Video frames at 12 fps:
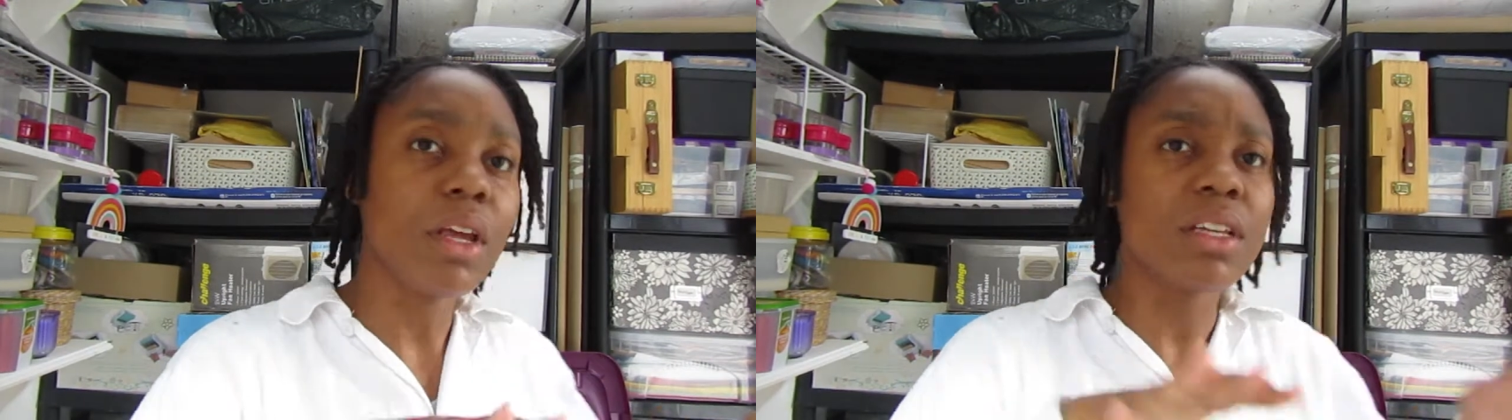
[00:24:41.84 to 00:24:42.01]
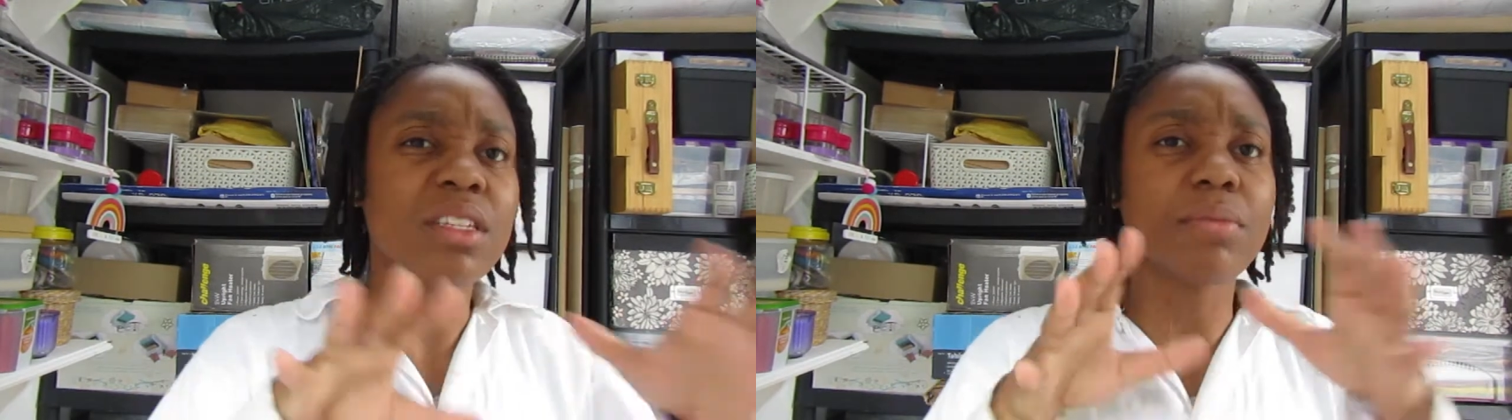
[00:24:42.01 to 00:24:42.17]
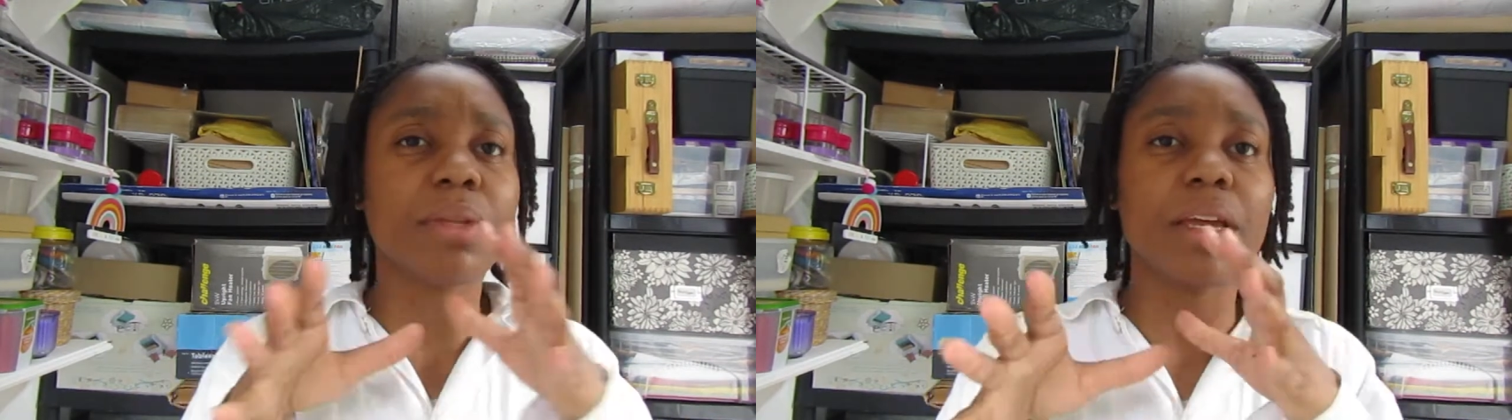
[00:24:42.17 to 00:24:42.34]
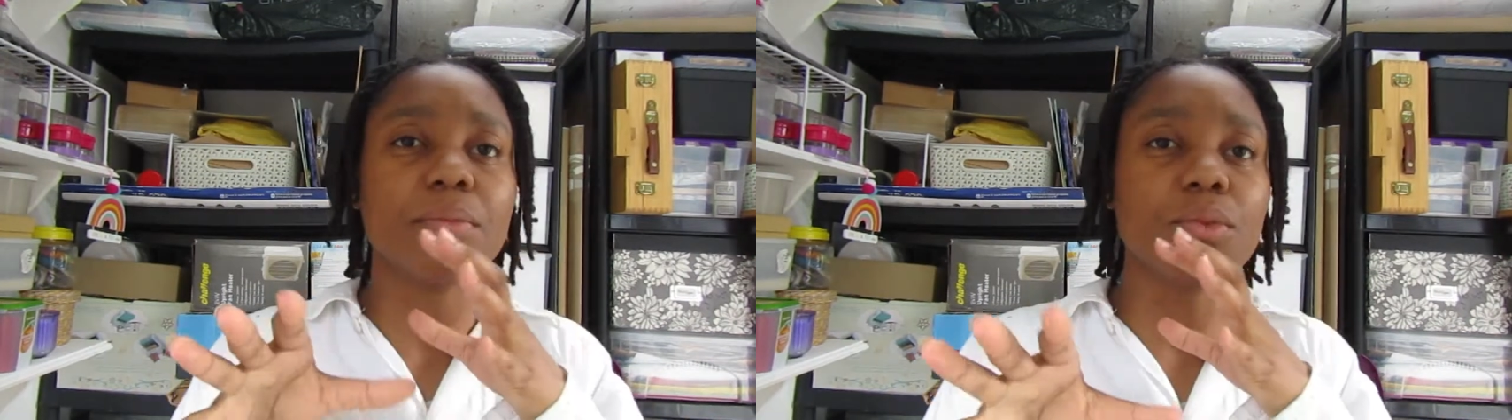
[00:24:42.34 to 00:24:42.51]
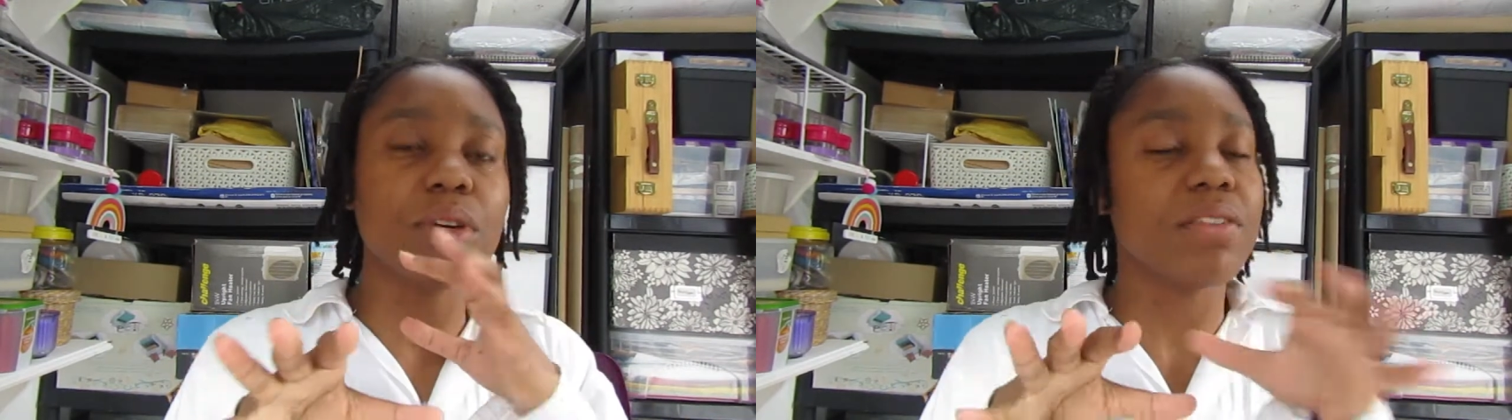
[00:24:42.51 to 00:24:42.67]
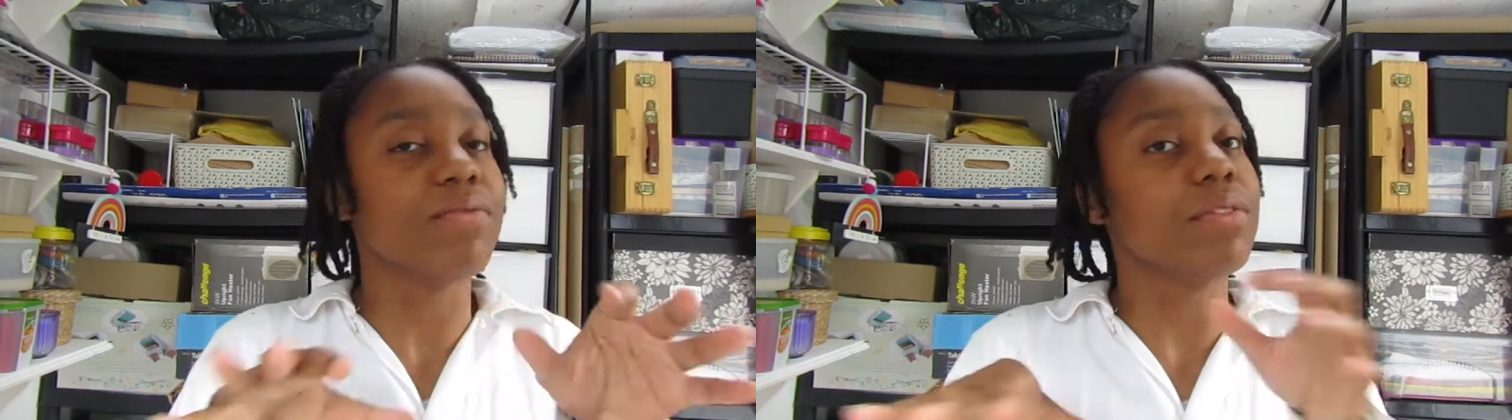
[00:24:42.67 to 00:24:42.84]
some like
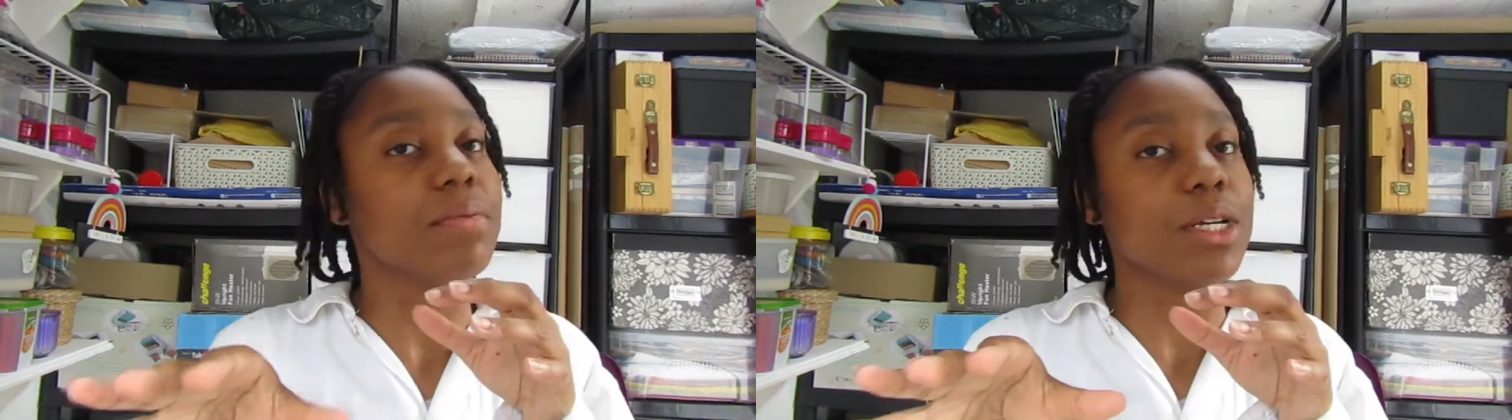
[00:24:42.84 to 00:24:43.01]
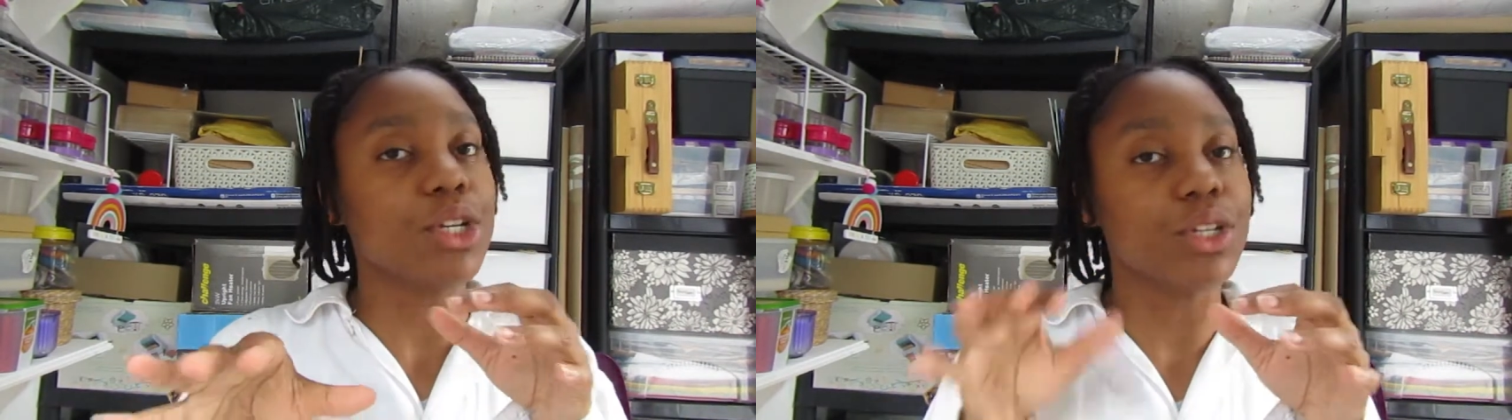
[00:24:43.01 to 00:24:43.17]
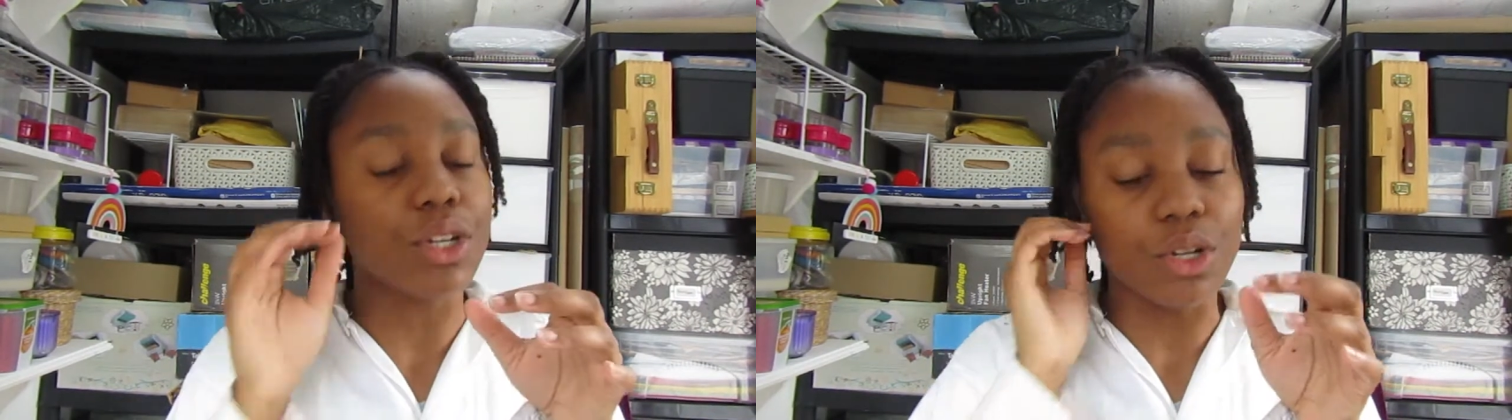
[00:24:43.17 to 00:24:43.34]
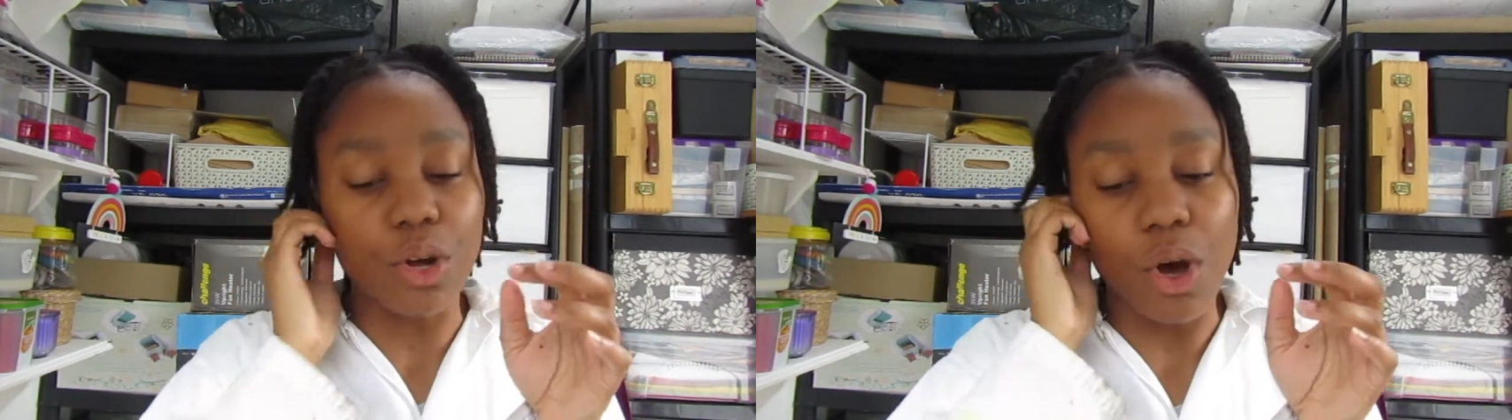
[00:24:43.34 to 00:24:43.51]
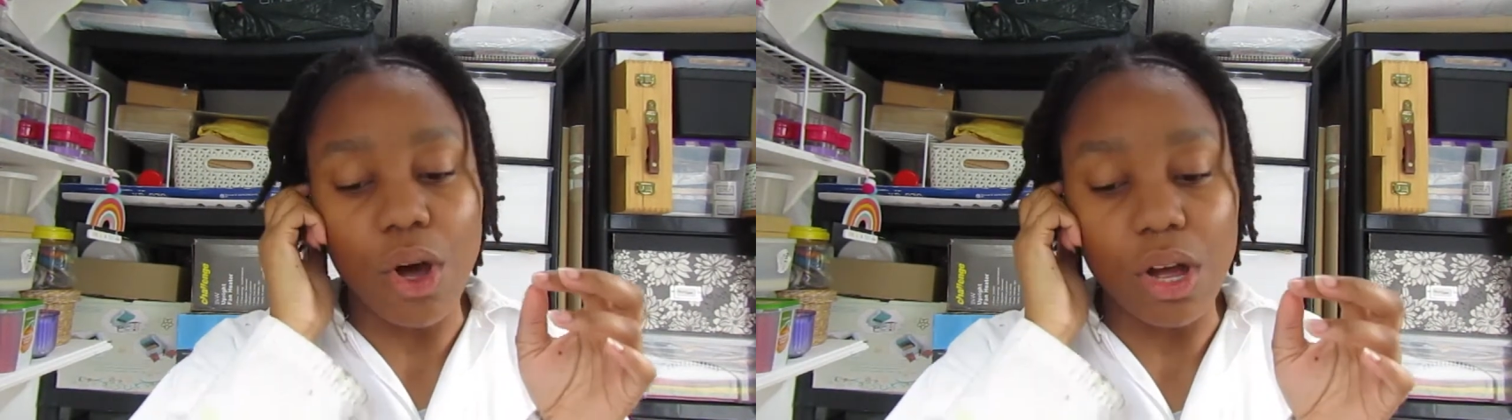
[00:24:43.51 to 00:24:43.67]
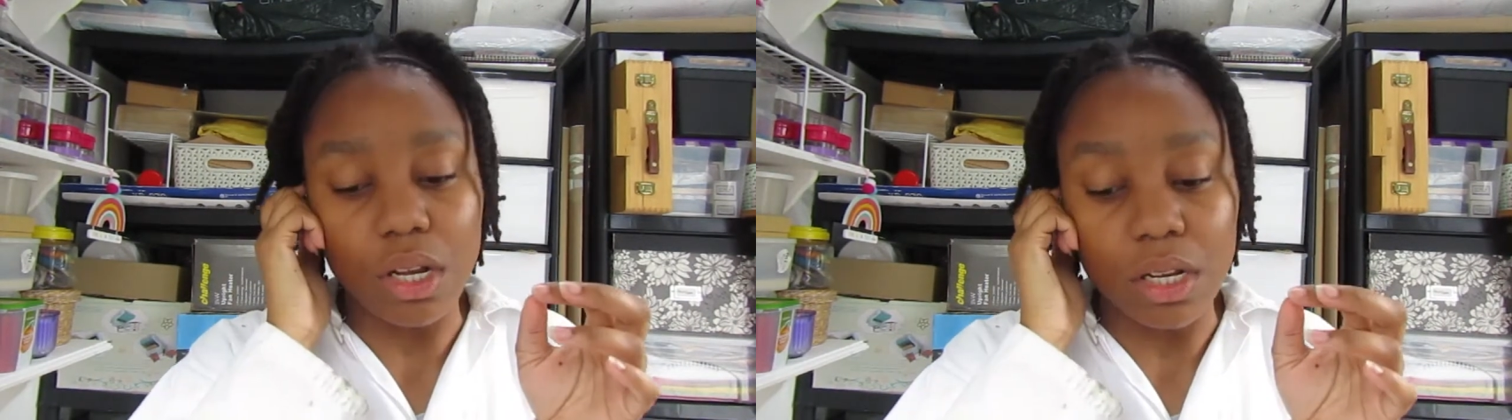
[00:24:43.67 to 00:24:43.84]
more information
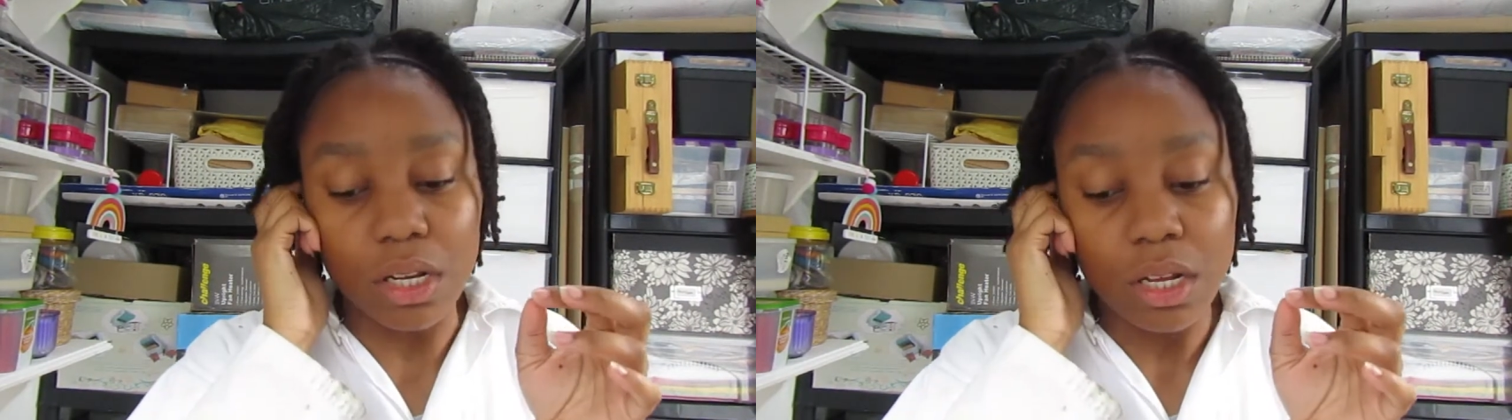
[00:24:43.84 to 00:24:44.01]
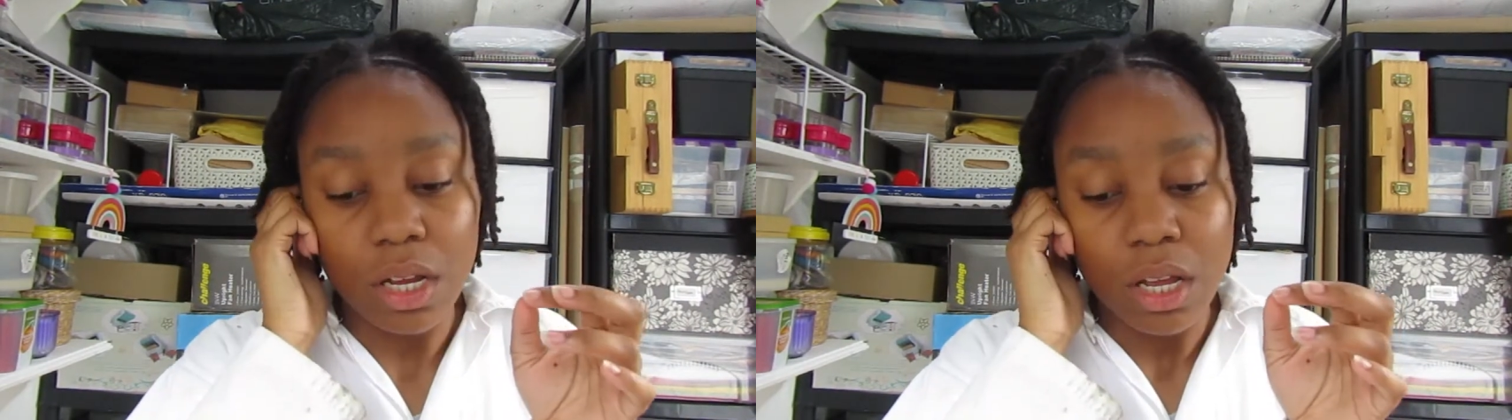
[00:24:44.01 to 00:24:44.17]
on